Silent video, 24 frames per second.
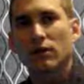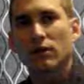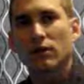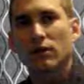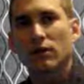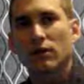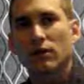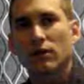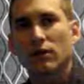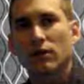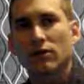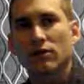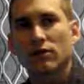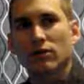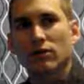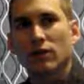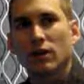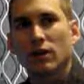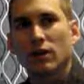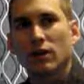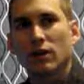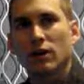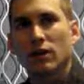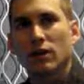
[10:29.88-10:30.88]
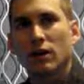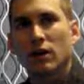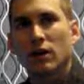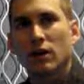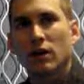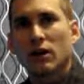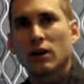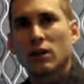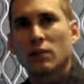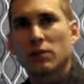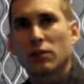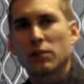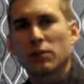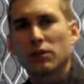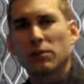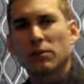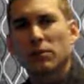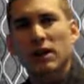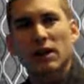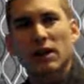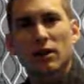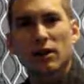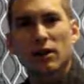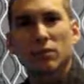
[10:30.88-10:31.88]
the restaurant world to
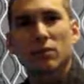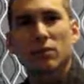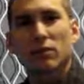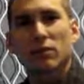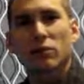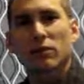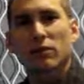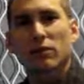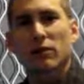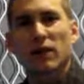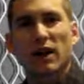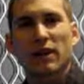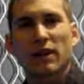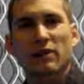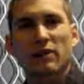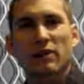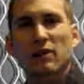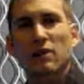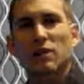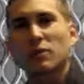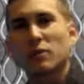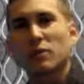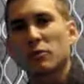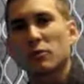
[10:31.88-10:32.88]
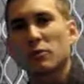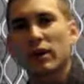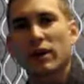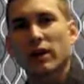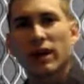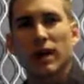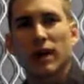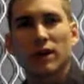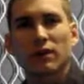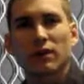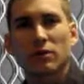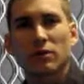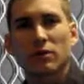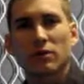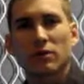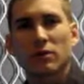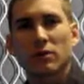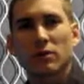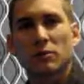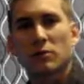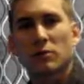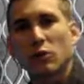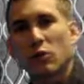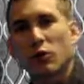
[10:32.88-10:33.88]
make it a little bit more faster, a little bit more casual, a
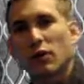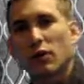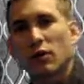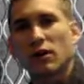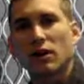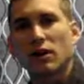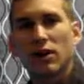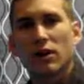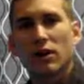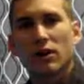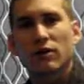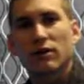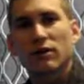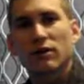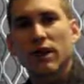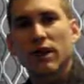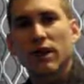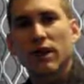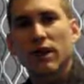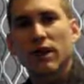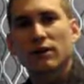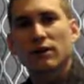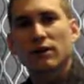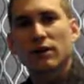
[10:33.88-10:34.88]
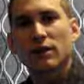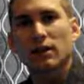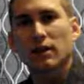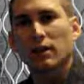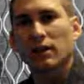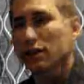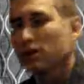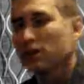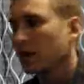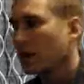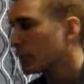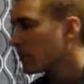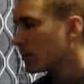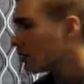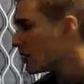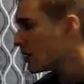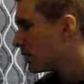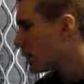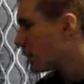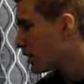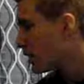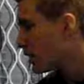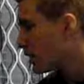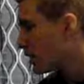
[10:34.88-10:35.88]
little more relaxed in
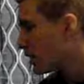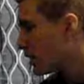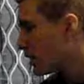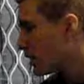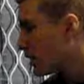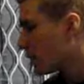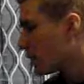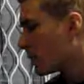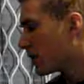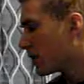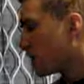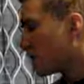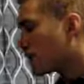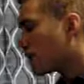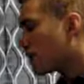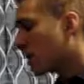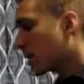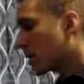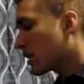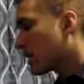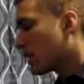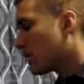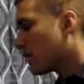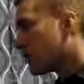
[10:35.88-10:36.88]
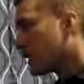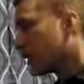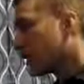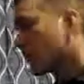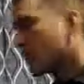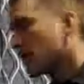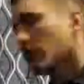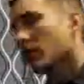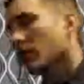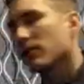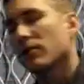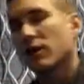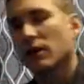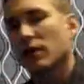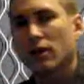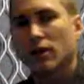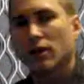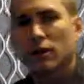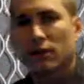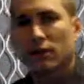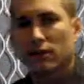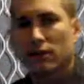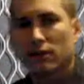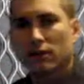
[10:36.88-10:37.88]
entertainment. And also it can save on upfront
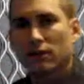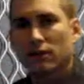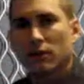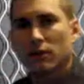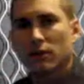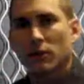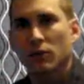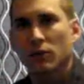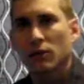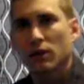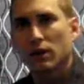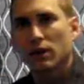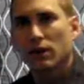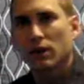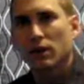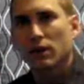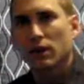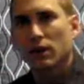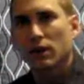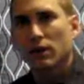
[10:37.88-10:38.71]
costs for,